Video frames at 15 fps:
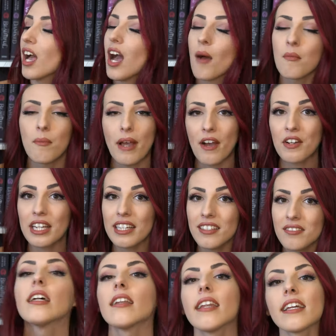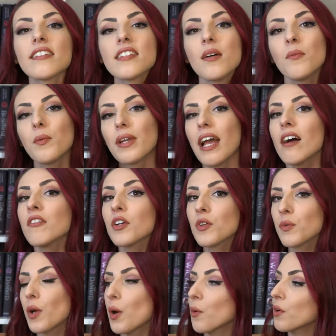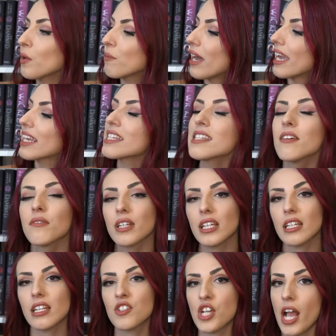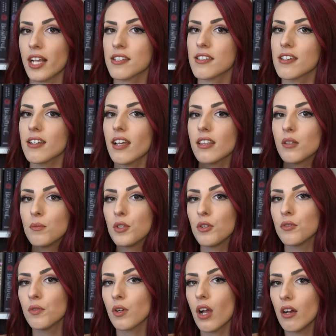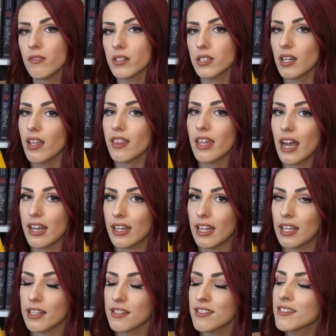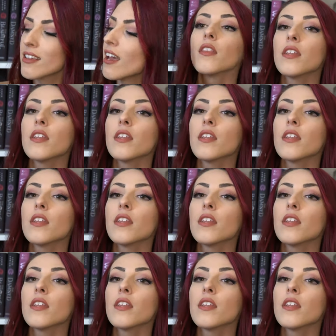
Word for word: I'm um, about it. Next up, we have Grown by Tiffany D. Jackson and the beautiful cover that it is.